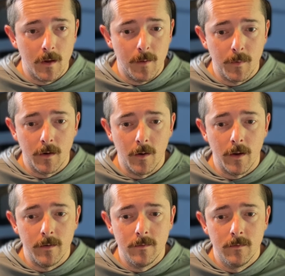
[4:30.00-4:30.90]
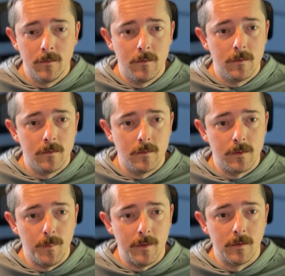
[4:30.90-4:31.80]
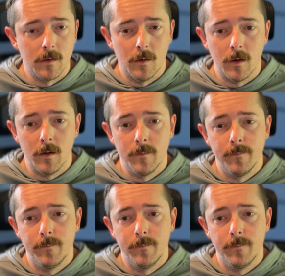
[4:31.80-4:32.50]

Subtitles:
I'm going to go ahead and submit this logo.